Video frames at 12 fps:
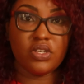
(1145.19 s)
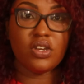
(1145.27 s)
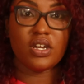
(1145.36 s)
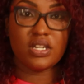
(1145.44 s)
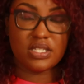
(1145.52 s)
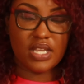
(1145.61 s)
You
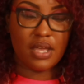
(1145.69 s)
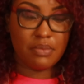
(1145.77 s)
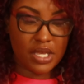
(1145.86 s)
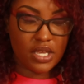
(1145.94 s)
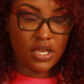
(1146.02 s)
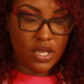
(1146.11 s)
understand
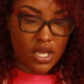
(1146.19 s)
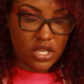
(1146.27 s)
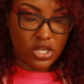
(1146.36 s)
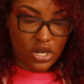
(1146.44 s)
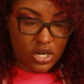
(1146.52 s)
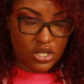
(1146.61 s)
me?
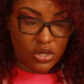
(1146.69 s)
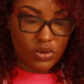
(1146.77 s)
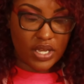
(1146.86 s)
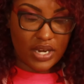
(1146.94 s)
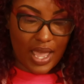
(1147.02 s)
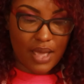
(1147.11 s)
You
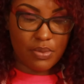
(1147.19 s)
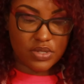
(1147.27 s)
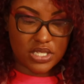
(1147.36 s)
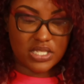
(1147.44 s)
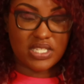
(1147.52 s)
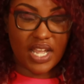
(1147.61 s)
can able
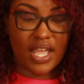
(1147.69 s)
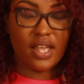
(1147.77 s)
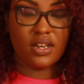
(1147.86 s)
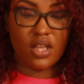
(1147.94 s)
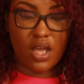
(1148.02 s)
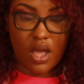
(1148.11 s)
to
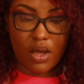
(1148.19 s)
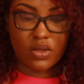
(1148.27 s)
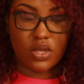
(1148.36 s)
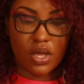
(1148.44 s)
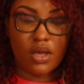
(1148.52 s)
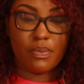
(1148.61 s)
stand
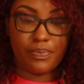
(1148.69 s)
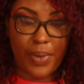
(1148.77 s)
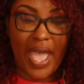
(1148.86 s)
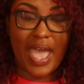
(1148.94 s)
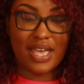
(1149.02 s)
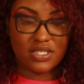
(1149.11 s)

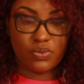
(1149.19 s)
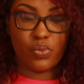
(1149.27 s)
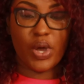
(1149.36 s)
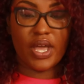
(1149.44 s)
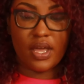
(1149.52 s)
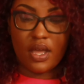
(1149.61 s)
past
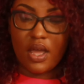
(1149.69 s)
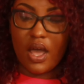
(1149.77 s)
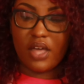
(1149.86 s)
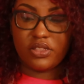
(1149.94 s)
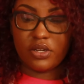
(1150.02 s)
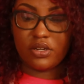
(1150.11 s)
what
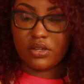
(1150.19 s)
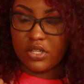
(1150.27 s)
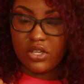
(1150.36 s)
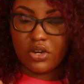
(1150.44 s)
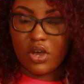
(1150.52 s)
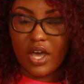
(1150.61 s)
other
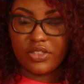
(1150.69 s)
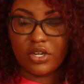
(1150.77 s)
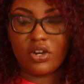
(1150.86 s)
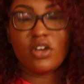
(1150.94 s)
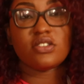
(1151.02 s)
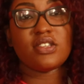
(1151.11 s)

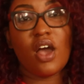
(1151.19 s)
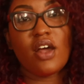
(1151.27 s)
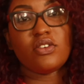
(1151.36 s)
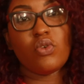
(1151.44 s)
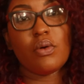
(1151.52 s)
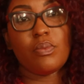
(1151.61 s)
girls
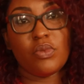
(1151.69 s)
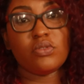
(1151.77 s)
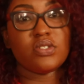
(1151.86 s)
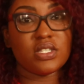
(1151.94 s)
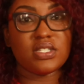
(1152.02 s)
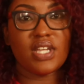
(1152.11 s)
aren't able
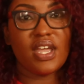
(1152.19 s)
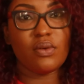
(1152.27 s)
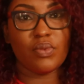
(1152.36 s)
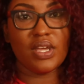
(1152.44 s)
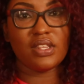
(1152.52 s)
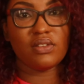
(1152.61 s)
to
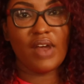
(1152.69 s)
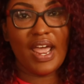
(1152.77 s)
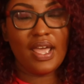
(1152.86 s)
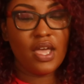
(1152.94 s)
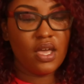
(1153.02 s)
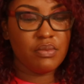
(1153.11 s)
stand with,
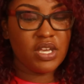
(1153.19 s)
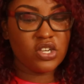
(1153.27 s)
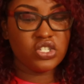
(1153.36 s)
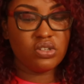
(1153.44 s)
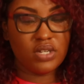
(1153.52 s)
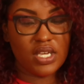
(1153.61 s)
right?
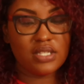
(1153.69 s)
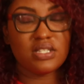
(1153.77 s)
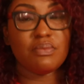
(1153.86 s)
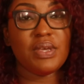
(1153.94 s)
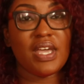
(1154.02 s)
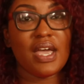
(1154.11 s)
Because you need
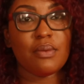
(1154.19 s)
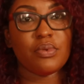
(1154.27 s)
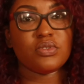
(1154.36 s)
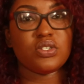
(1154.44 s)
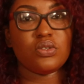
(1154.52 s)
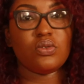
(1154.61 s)
to be
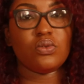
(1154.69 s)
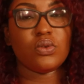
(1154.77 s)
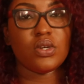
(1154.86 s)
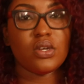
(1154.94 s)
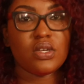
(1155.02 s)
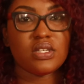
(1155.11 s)
able to
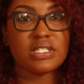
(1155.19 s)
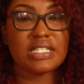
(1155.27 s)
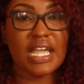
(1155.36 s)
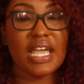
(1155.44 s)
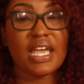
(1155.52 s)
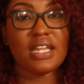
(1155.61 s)

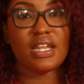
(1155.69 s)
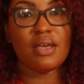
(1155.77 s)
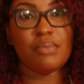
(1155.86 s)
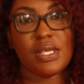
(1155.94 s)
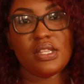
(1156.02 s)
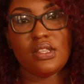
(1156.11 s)
stand
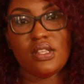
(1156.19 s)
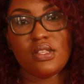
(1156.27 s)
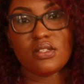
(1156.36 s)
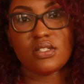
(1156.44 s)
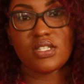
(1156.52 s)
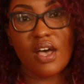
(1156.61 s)
and be
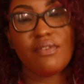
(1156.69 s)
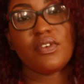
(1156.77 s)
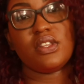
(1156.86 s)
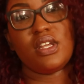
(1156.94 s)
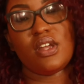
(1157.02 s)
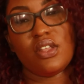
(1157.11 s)

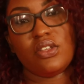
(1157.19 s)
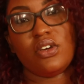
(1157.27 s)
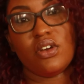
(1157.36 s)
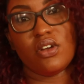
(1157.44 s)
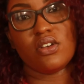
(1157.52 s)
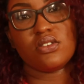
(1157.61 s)
tougher than other
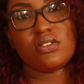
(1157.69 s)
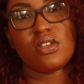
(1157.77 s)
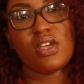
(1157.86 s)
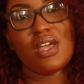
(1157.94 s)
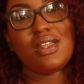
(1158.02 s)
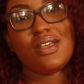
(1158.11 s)
girls.
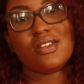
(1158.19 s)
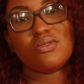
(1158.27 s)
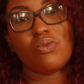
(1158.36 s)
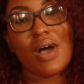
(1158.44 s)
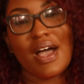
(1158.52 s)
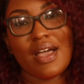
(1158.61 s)
And here's
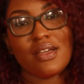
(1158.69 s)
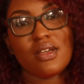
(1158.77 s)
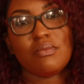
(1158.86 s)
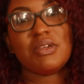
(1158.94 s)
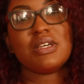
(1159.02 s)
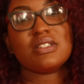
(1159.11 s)
why.
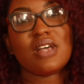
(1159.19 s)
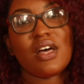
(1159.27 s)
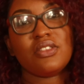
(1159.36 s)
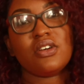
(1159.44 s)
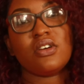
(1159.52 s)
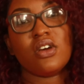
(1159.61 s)
Because
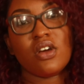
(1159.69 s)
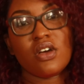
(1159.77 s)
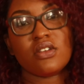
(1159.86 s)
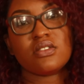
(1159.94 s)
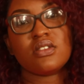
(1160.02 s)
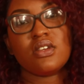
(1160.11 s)
other
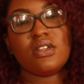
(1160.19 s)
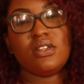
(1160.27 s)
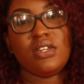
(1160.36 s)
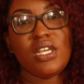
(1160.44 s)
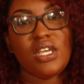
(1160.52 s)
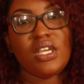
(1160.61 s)
girls
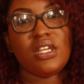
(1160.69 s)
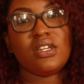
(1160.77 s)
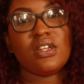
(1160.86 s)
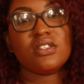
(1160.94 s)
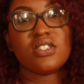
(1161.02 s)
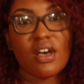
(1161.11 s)
need
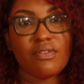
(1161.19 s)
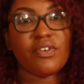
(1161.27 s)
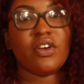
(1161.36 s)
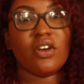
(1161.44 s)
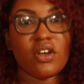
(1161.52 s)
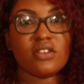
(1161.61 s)

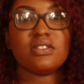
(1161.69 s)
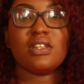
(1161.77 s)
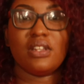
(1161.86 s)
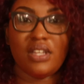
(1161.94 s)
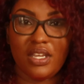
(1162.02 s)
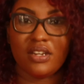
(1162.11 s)
tougher girls
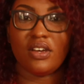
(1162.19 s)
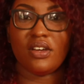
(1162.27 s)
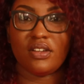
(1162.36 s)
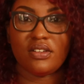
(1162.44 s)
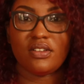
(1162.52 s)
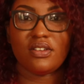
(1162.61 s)
to lean
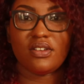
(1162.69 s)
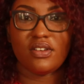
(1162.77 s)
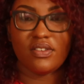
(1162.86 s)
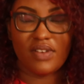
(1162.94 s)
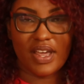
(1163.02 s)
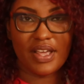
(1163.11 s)

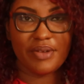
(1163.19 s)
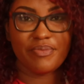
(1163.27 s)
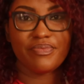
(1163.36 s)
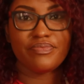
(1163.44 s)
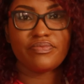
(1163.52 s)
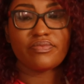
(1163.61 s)
on, right?
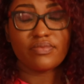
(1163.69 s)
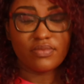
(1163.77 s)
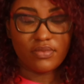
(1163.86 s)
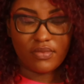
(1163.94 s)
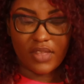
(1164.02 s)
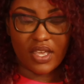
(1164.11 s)

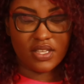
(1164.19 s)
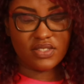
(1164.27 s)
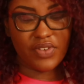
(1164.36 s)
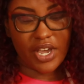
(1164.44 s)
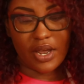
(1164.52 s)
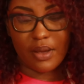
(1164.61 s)

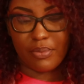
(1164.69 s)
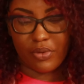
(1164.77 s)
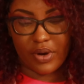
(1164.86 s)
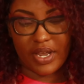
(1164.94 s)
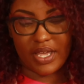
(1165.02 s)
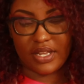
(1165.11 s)
It's very
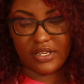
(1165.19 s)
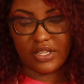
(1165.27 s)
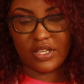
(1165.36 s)
important.